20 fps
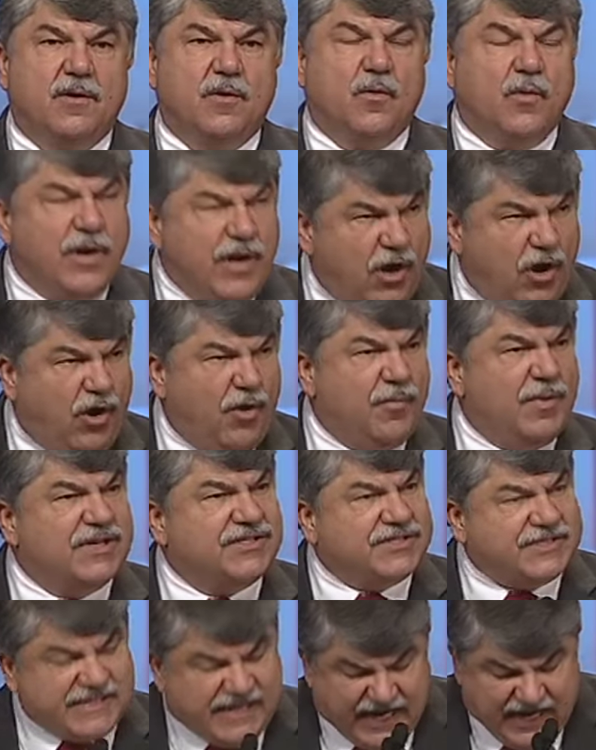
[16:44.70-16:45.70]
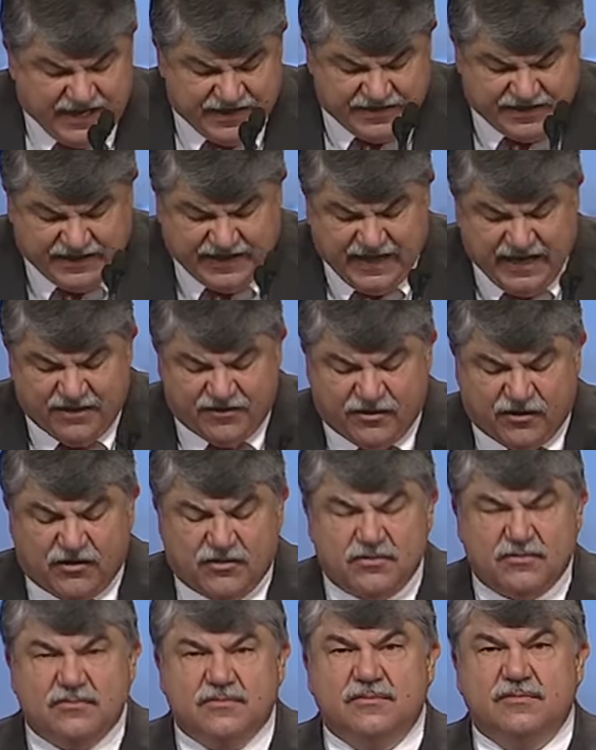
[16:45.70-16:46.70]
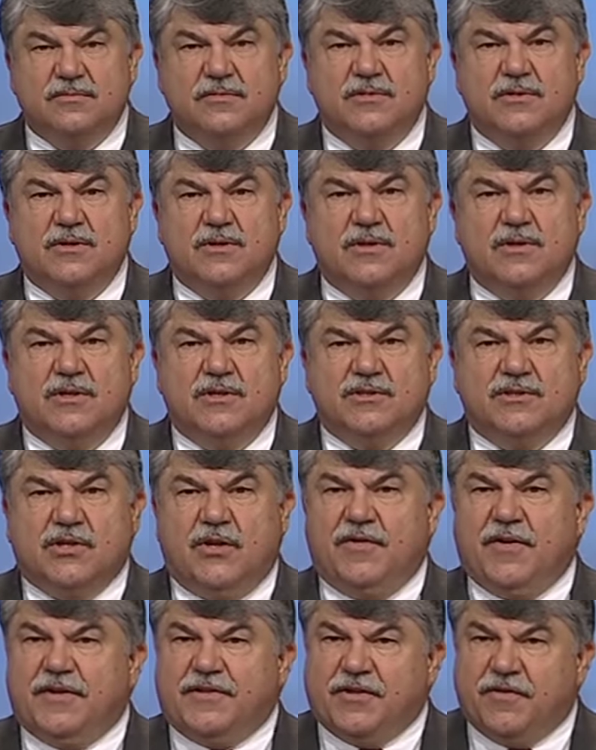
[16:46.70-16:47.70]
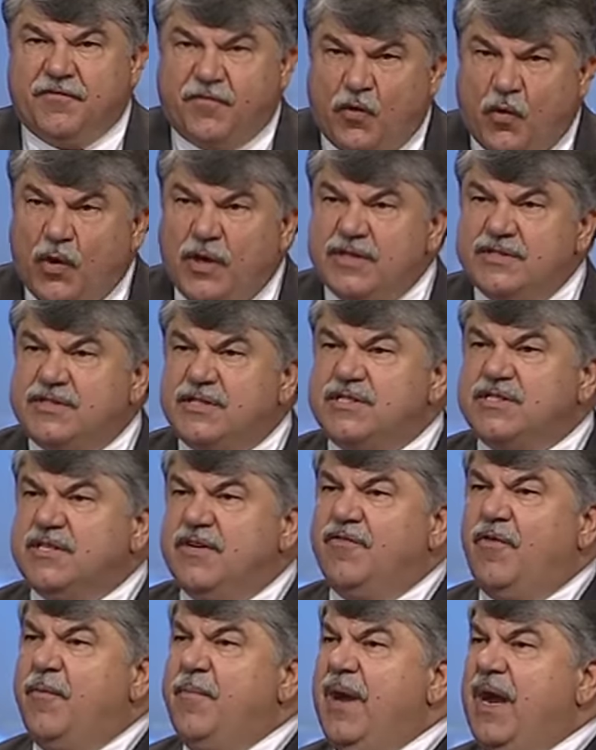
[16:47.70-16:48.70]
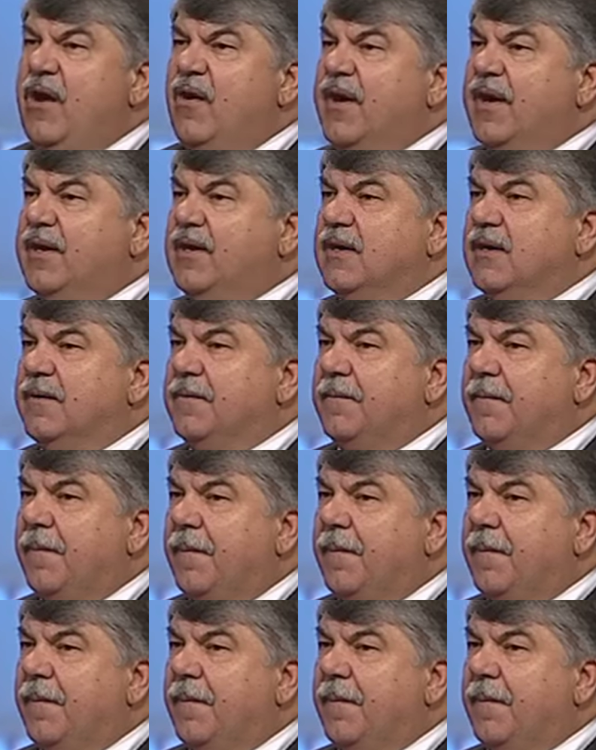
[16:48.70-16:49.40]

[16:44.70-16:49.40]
we all must stand together so that the voices of America,